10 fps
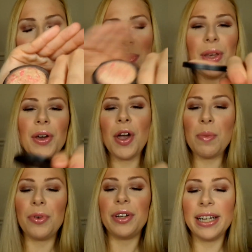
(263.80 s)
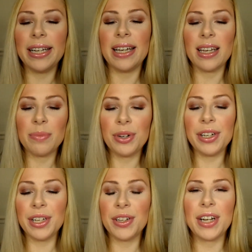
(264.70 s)
been going pretty
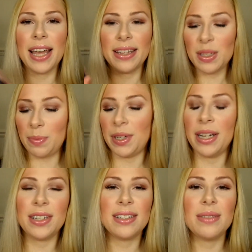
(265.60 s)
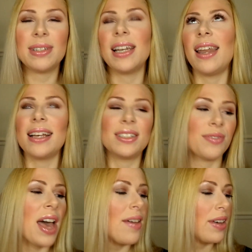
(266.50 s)
good at this, but it just seems to last
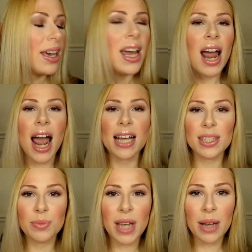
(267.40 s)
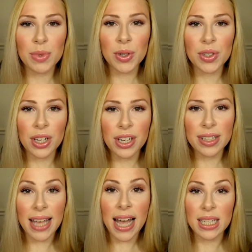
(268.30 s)
forever. I sometimes also use
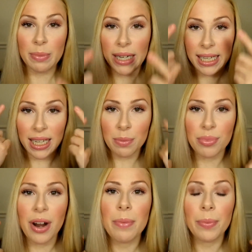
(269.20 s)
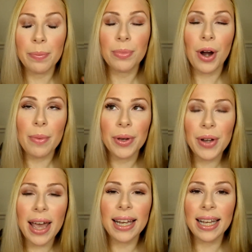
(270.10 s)
that as my like brow bone
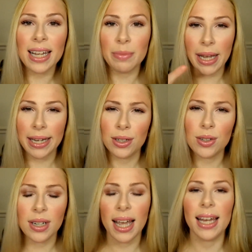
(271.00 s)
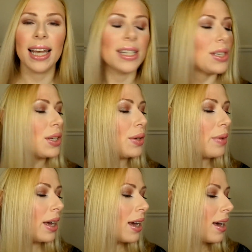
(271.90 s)
highlight and my inner corner highlight too.
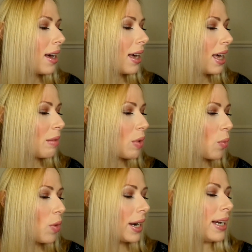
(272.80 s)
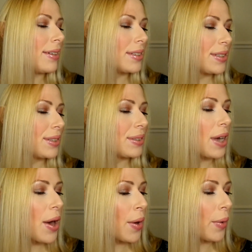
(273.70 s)
What else?
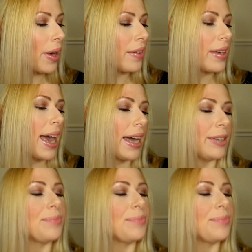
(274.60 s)
Oh, okay.